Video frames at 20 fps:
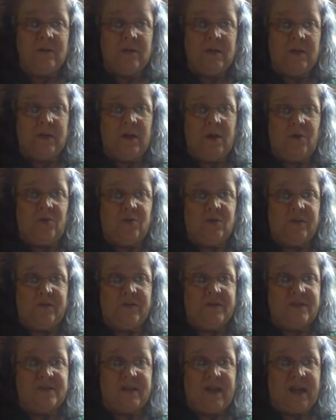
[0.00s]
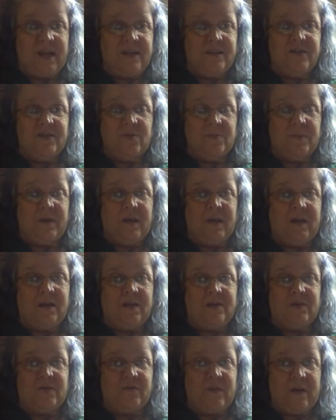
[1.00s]
you know to the states
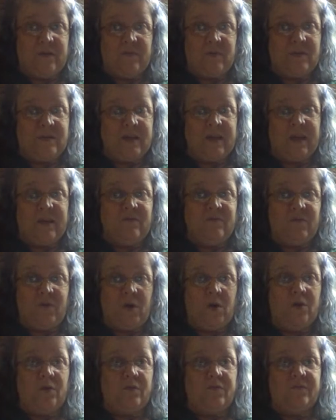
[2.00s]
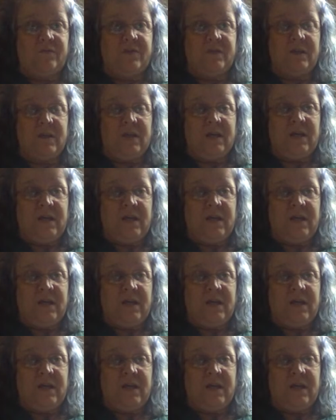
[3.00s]
because of everything involved